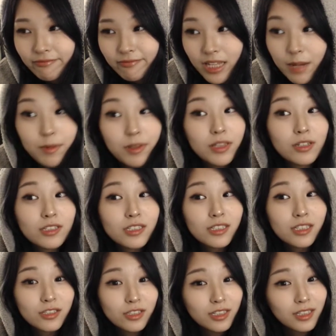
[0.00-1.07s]
I mean
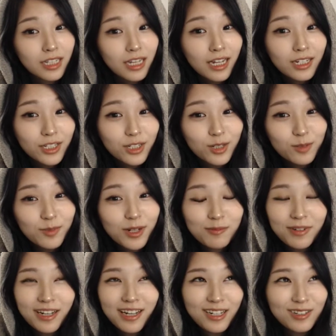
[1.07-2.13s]
there's a gladiator mount,
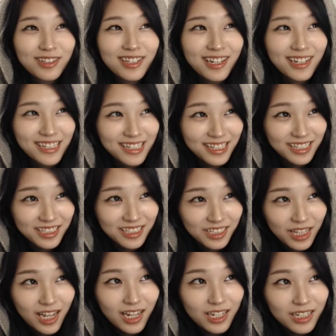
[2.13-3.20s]
but I don't think I can get a
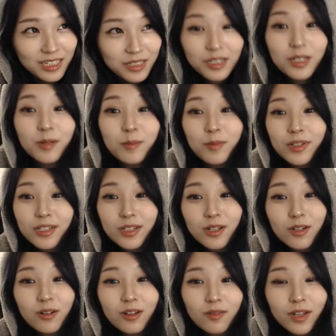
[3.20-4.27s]
glad. But you
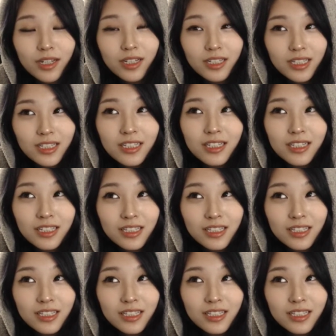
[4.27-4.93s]
know, if I can